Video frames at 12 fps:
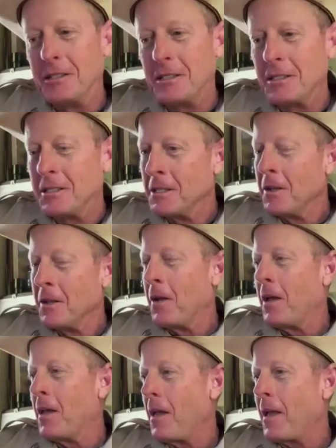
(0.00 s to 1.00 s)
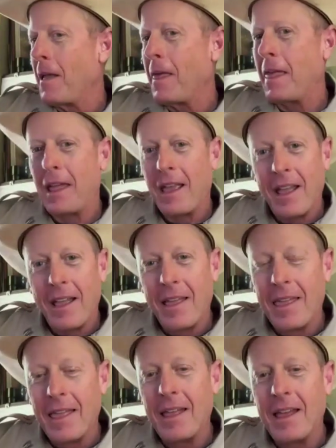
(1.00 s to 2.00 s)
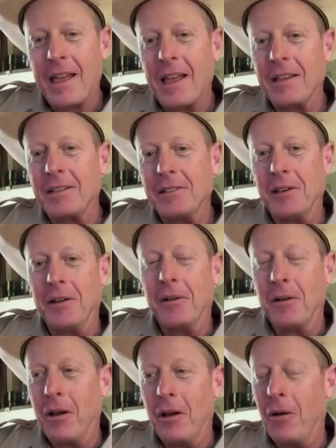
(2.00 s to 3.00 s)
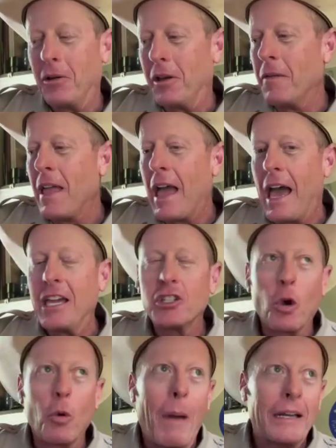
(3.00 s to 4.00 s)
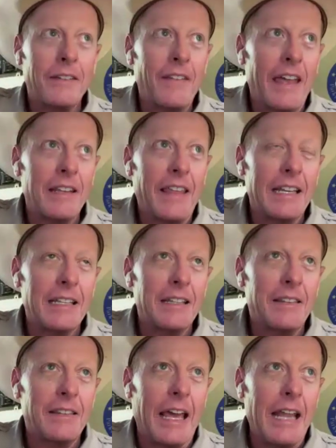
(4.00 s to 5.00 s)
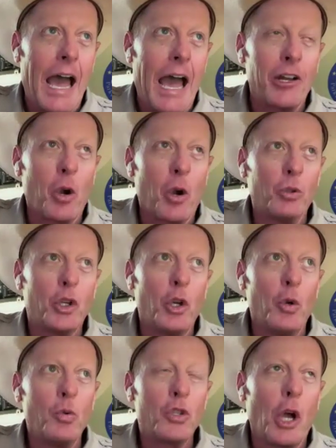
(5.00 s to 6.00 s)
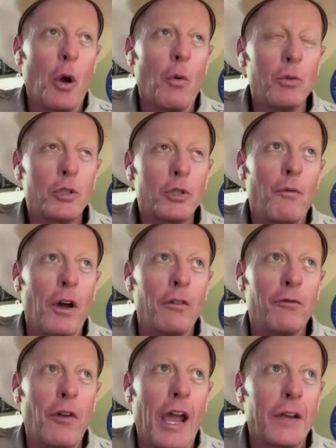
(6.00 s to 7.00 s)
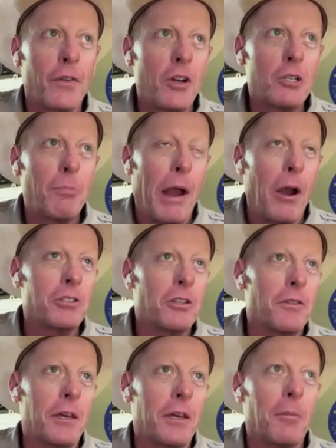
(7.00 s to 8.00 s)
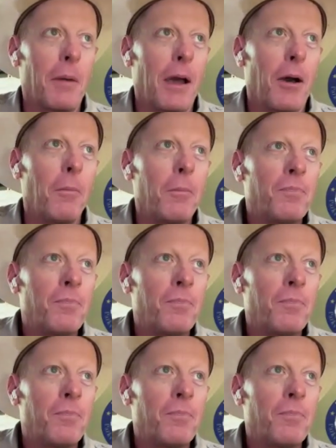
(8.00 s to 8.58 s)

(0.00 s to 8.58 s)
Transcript: uh, if them guys can do it, we can do it. Yeah. Oh yeah. Hey, so back to that that that nine year old too. So so fun fact for his parents to think about.